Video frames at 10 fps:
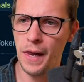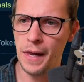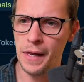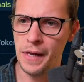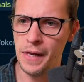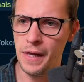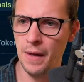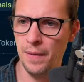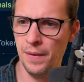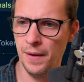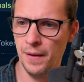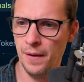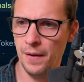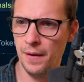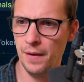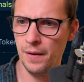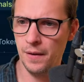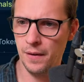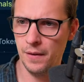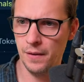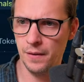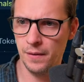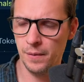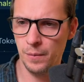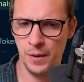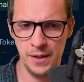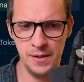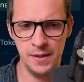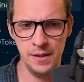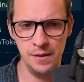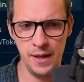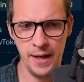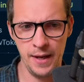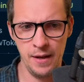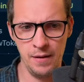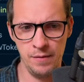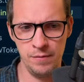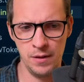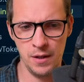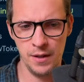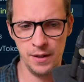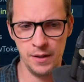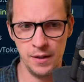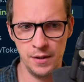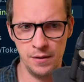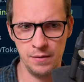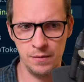And we can still have like,